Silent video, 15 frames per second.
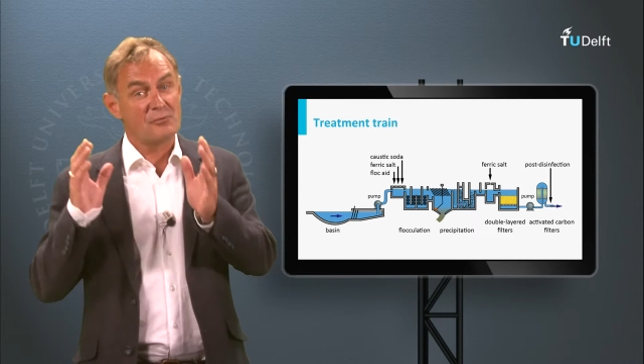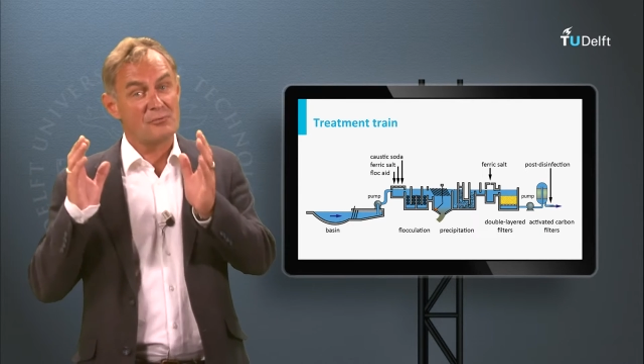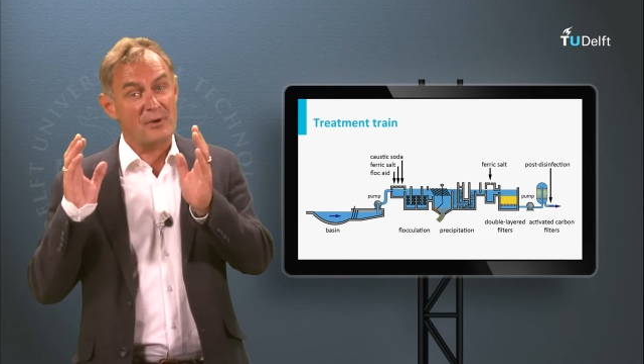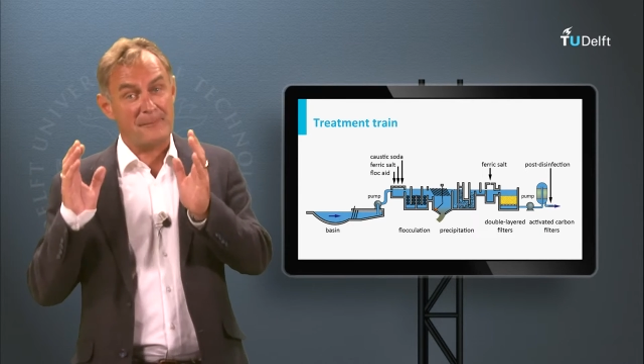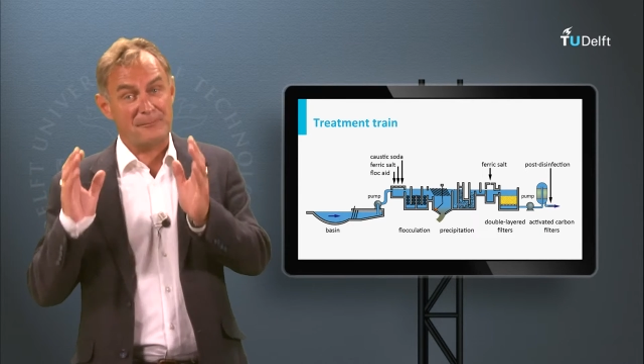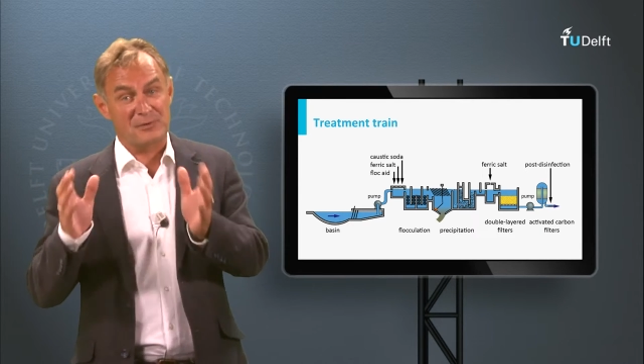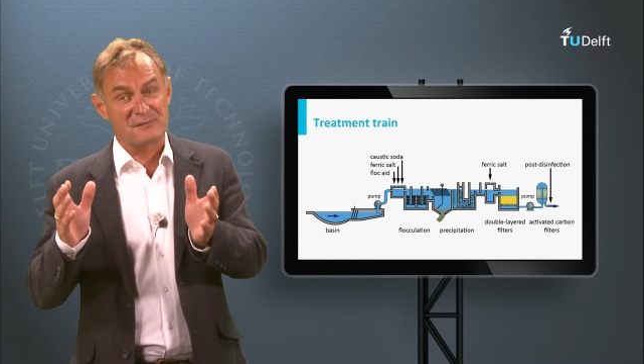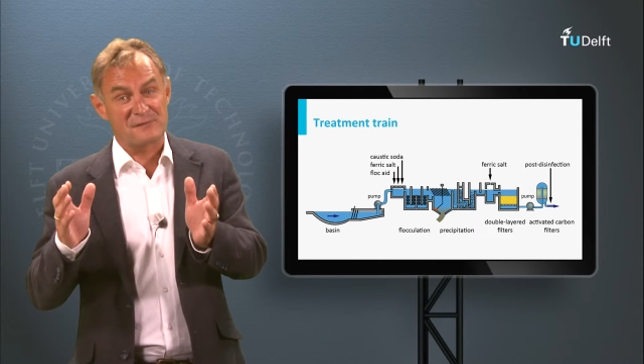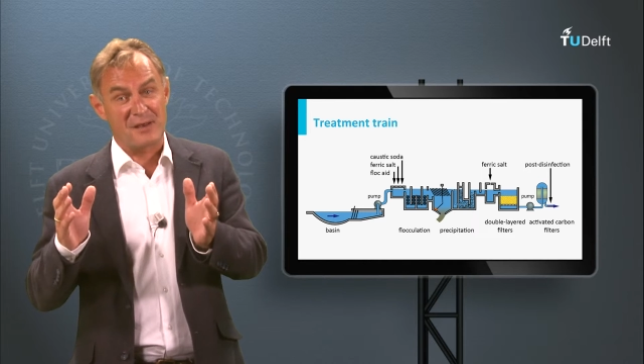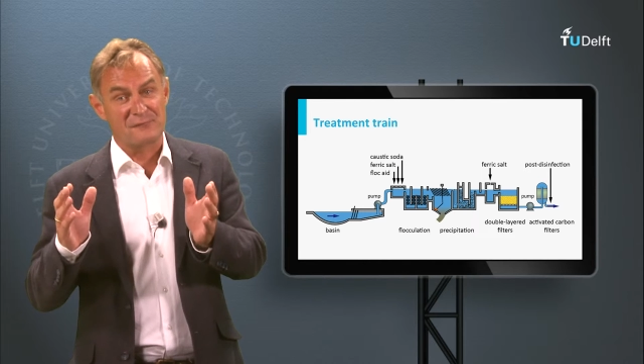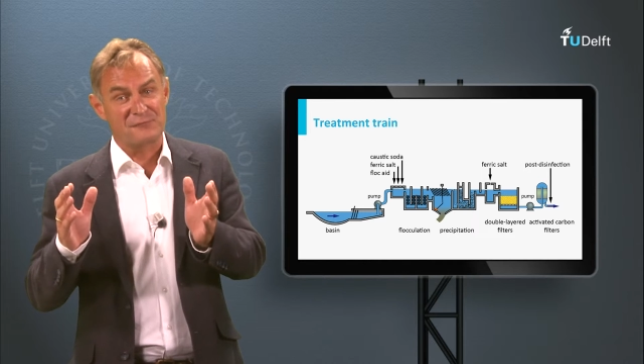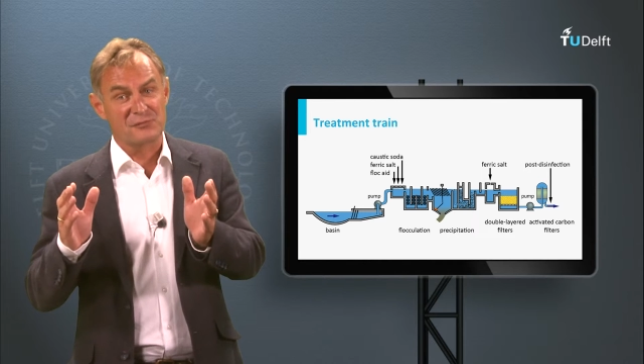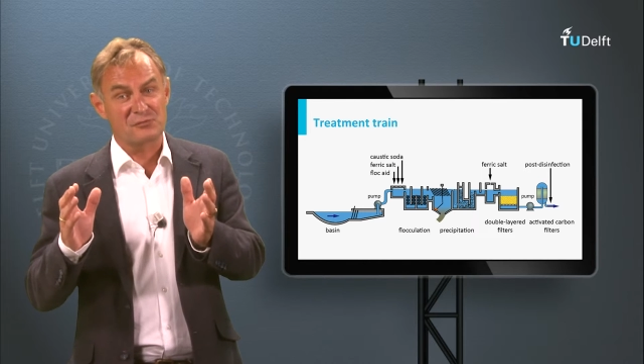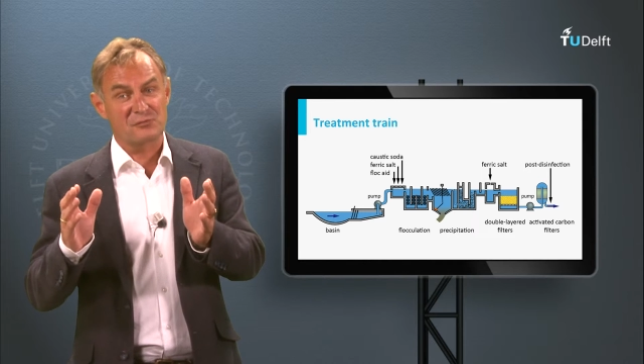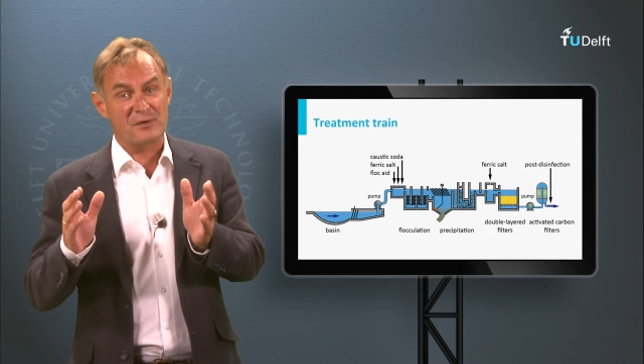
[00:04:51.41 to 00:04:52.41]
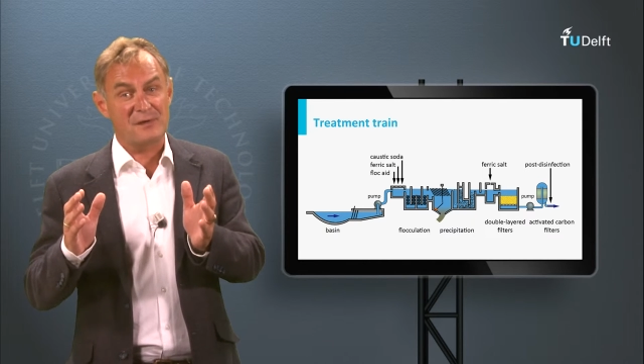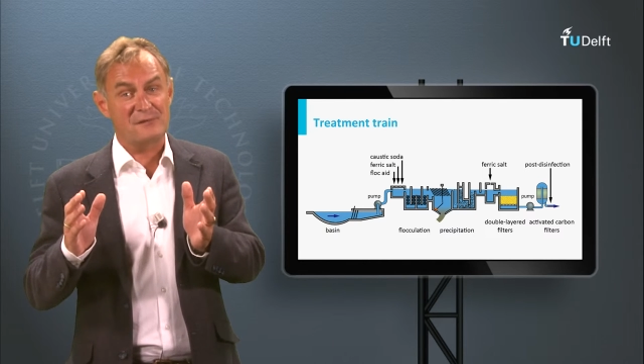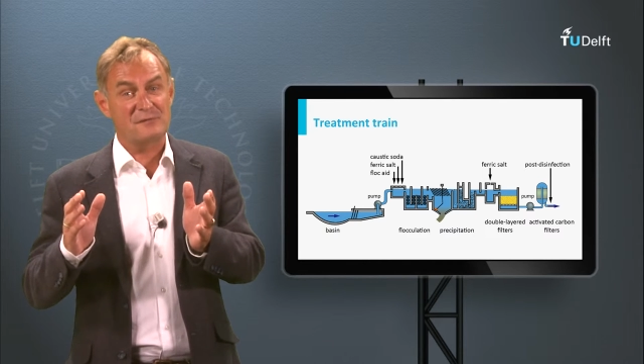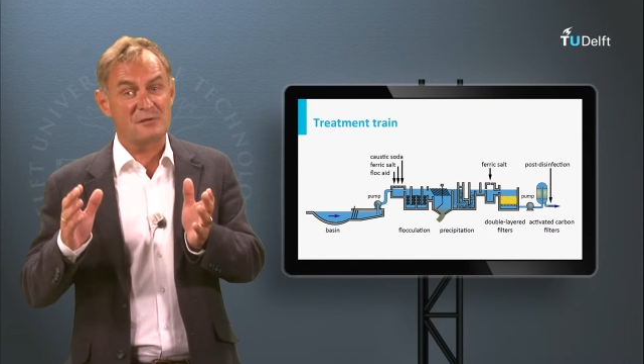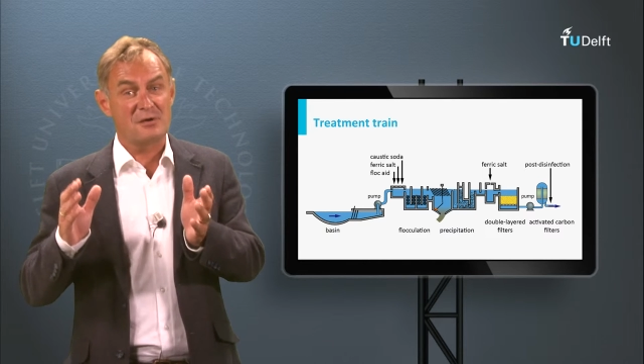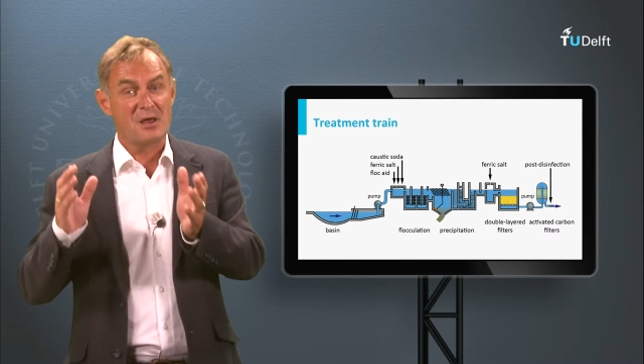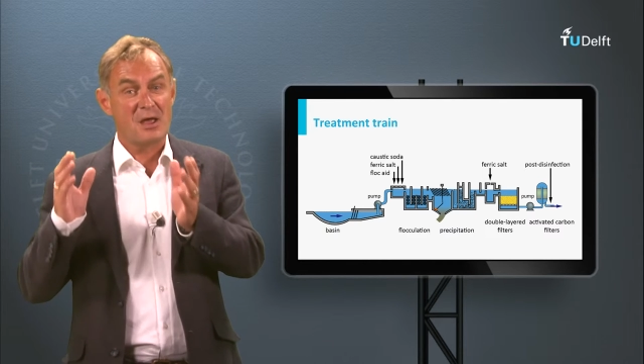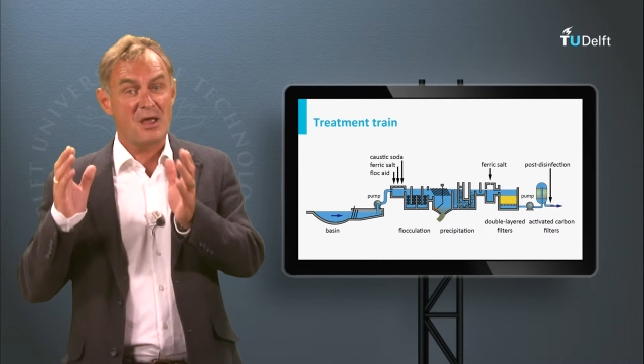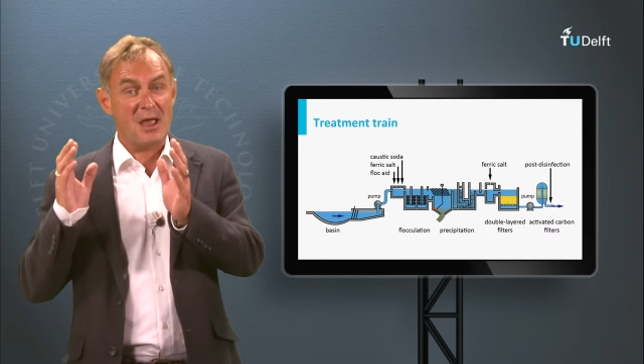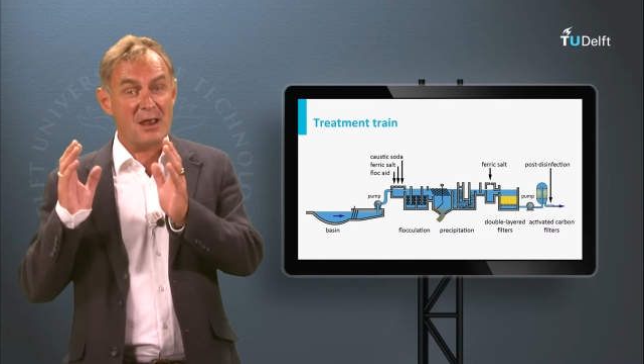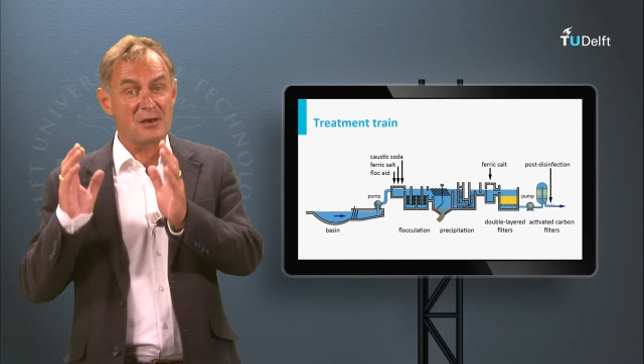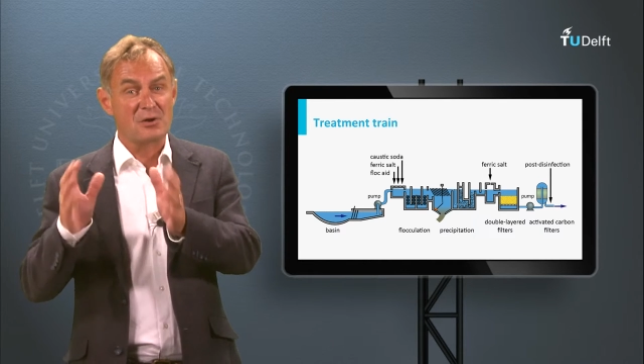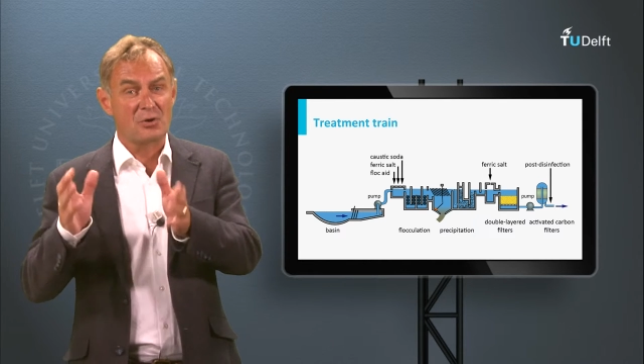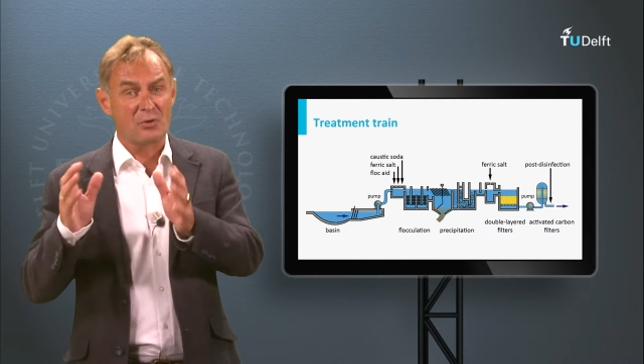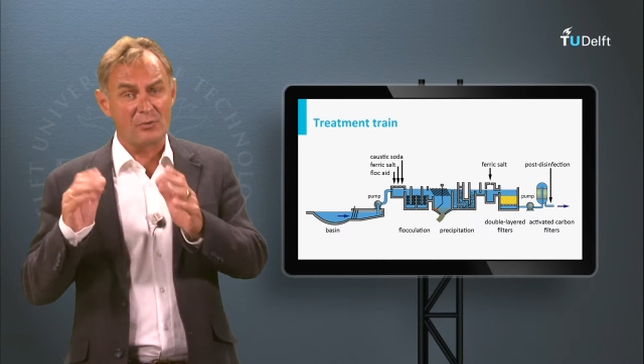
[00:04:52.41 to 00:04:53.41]
rapid sand filtration
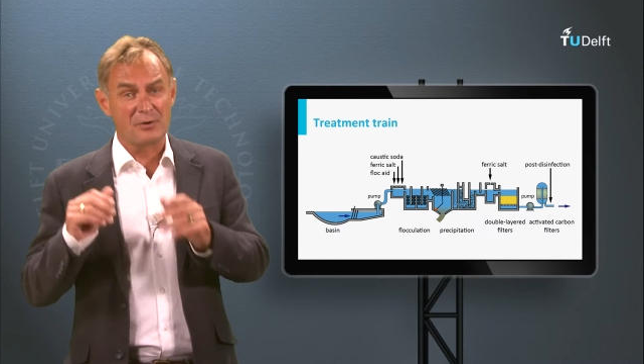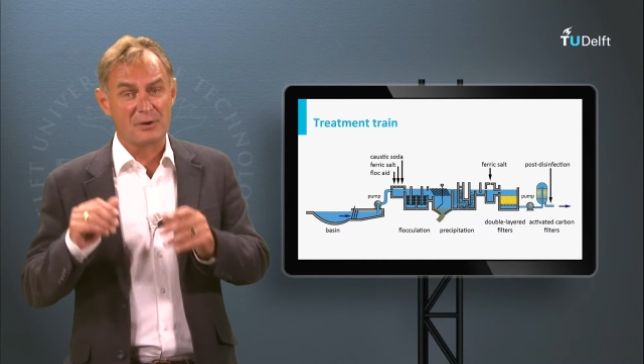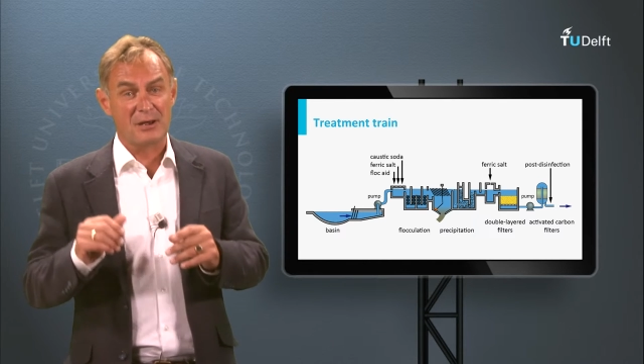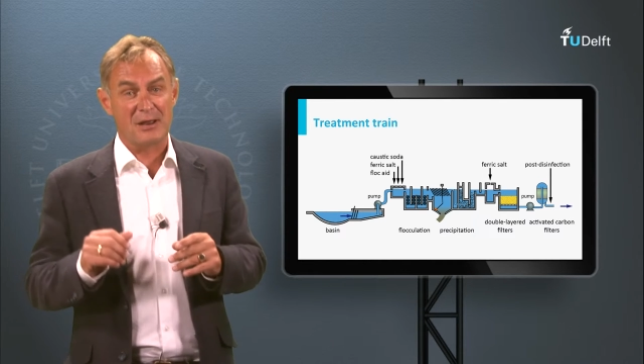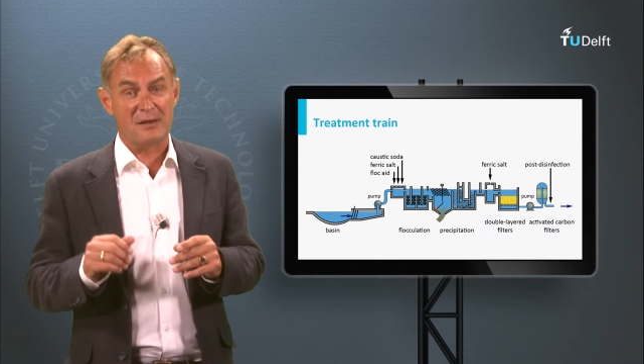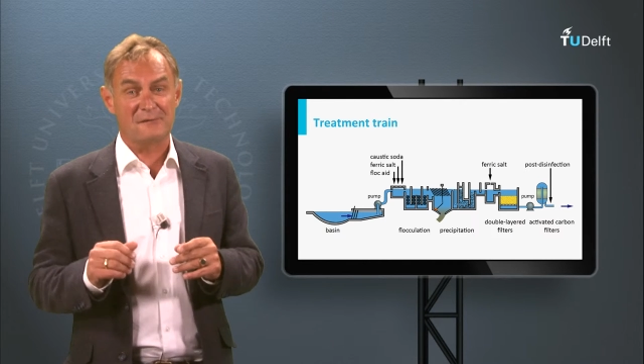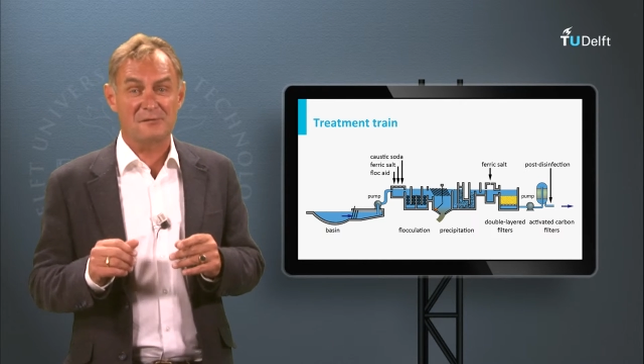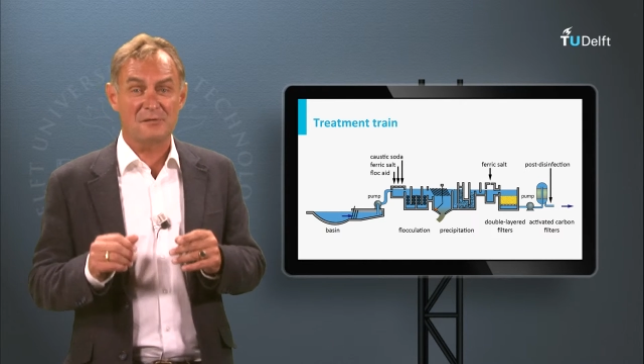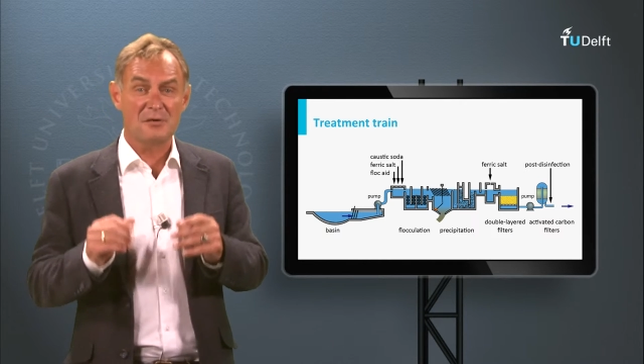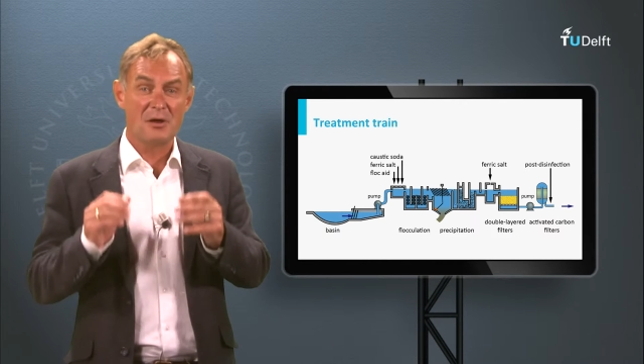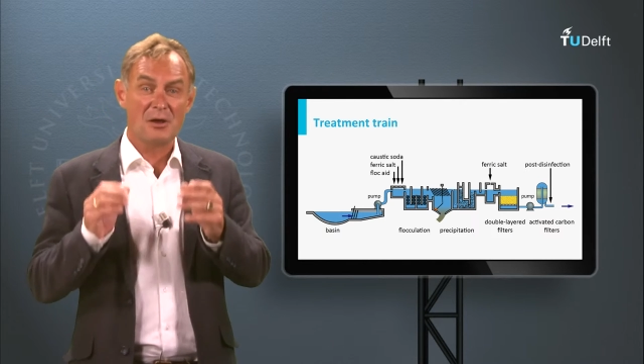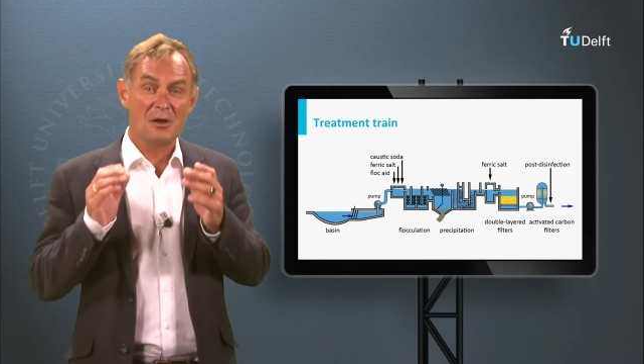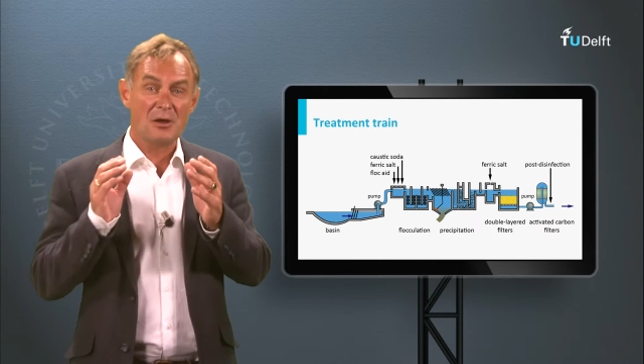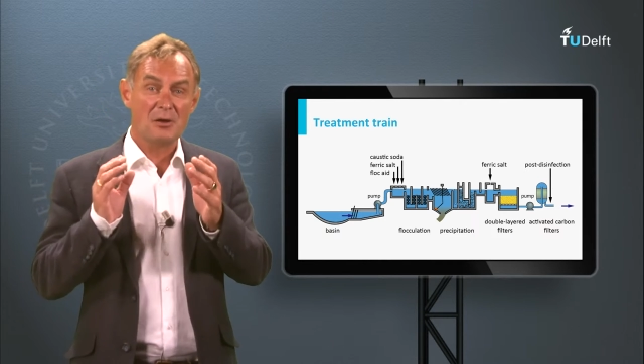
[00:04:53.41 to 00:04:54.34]
and chlorination